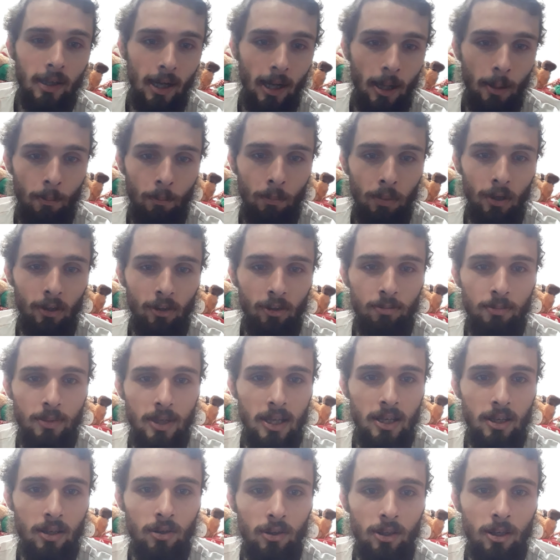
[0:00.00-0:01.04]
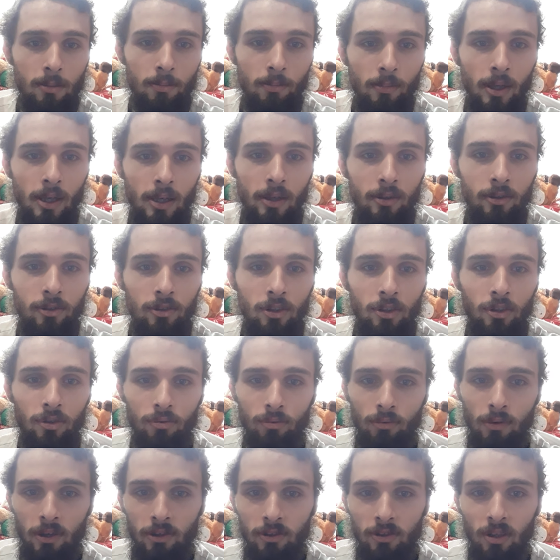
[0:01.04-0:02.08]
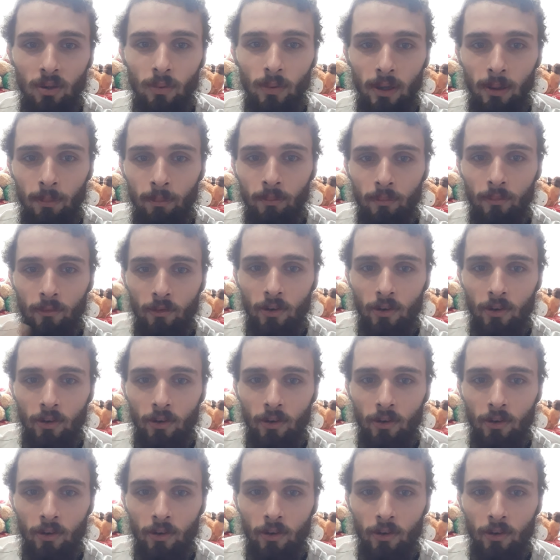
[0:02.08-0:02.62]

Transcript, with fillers: and plus me Connor Moses Wrestler One.